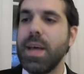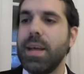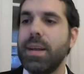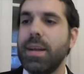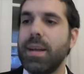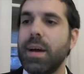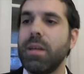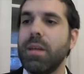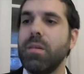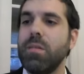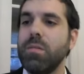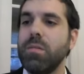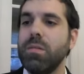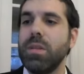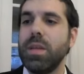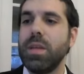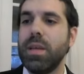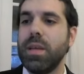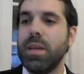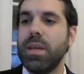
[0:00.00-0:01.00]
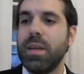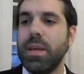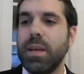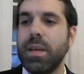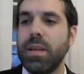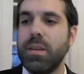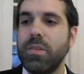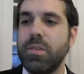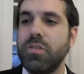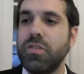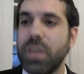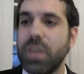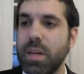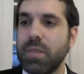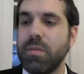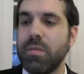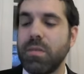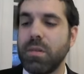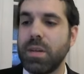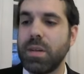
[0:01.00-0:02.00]
not only in
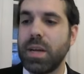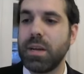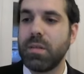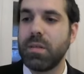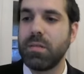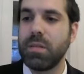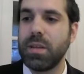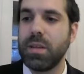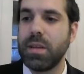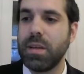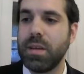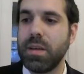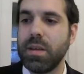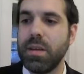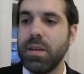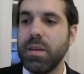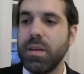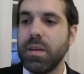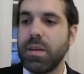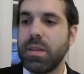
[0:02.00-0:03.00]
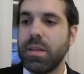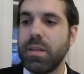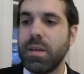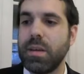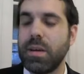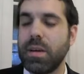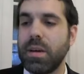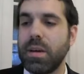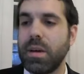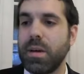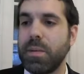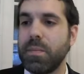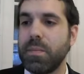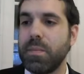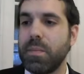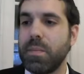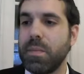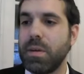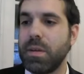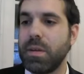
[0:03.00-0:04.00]
general, not only the
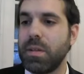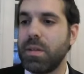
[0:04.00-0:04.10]
um,